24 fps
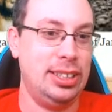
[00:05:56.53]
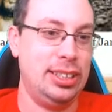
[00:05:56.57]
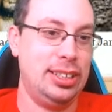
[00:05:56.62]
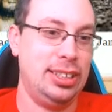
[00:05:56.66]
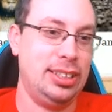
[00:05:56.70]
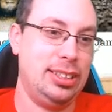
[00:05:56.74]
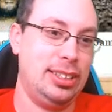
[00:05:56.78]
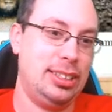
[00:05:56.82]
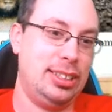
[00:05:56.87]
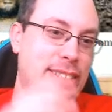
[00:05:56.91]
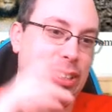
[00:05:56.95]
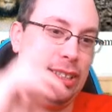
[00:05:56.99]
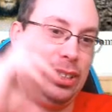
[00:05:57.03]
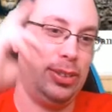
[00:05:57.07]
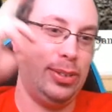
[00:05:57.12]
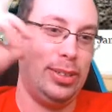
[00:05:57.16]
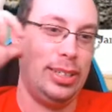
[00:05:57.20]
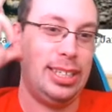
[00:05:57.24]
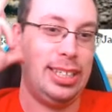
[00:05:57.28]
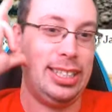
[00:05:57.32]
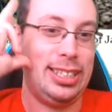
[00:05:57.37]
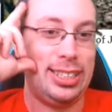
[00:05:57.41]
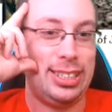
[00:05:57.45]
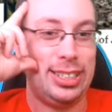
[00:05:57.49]
So
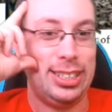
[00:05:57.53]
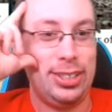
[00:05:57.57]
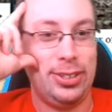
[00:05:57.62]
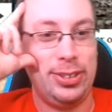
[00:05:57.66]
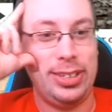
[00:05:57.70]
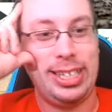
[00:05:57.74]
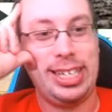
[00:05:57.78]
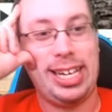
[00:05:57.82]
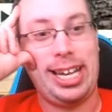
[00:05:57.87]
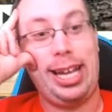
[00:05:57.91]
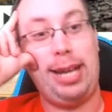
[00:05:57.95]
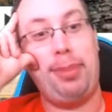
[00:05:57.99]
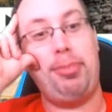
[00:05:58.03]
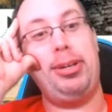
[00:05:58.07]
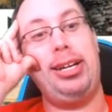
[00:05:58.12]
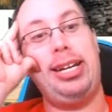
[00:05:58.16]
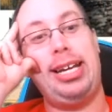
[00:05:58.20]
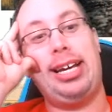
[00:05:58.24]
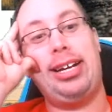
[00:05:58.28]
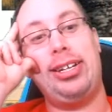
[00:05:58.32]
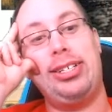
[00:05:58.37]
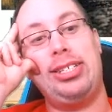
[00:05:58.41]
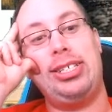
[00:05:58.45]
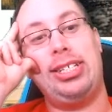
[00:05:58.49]
it happened
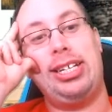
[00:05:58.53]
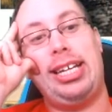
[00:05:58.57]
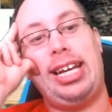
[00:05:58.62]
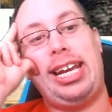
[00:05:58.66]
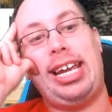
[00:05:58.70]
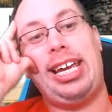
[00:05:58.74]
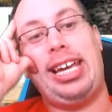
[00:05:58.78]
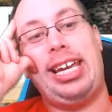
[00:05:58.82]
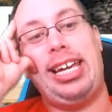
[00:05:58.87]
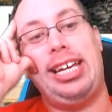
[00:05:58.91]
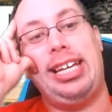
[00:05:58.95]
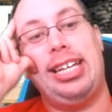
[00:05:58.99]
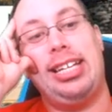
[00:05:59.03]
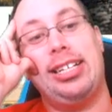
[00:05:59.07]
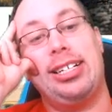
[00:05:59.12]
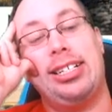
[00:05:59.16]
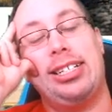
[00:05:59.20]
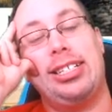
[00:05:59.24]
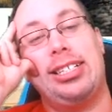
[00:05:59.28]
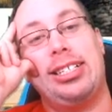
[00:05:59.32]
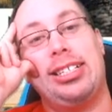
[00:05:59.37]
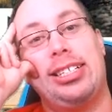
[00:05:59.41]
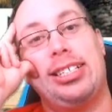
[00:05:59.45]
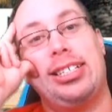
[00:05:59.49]
outside a
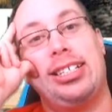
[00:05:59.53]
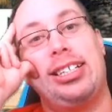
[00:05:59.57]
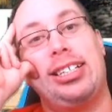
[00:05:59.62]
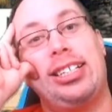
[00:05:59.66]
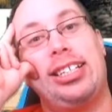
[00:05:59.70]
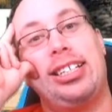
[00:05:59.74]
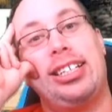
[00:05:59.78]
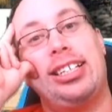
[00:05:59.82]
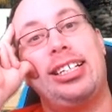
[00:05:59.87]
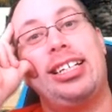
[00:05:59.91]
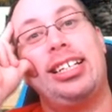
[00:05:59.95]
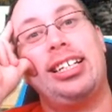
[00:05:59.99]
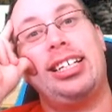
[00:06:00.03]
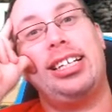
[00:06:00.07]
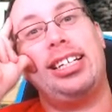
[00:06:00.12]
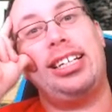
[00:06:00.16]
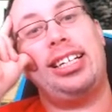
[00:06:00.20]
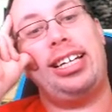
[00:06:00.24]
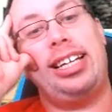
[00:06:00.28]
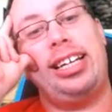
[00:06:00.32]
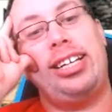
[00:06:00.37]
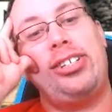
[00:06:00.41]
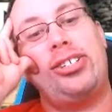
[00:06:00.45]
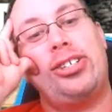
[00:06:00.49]

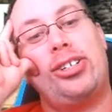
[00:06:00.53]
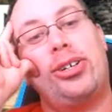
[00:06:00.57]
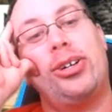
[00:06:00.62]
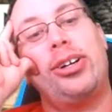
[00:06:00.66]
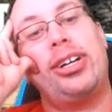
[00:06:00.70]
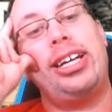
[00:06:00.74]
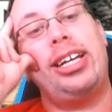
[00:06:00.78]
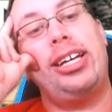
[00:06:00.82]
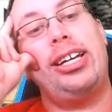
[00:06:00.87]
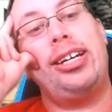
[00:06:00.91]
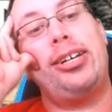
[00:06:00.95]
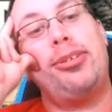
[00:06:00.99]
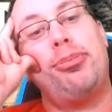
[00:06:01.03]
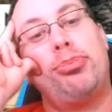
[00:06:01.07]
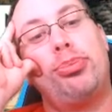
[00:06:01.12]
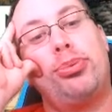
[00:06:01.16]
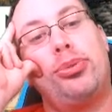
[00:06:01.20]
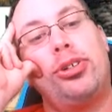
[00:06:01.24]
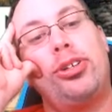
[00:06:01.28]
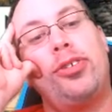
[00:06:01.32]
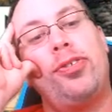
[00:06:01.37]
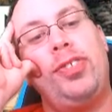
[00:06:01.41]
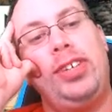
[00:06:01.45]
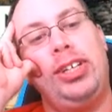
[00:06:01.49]
Target in
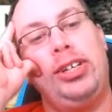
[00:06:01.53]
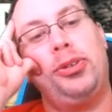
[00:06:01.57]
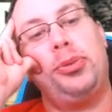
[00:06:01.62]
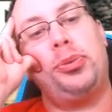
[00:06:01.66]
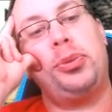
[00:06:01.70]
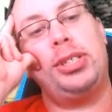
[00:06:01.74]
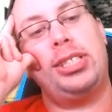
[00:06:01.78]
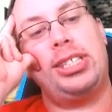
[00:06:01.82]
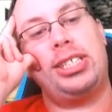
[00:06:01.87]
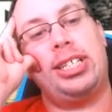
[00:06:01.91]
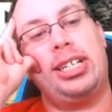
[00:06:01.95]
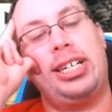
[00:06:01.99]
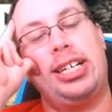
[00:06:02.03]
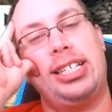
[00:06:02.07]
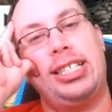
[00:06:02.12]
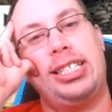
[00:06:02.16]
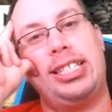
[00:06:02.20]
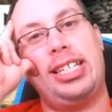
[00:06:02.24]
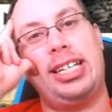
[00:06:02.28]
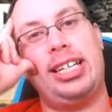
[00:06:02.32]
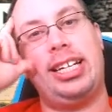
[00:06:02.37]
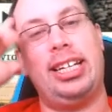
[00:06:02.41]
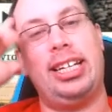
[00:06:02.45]
Brookfield, Wisconsin,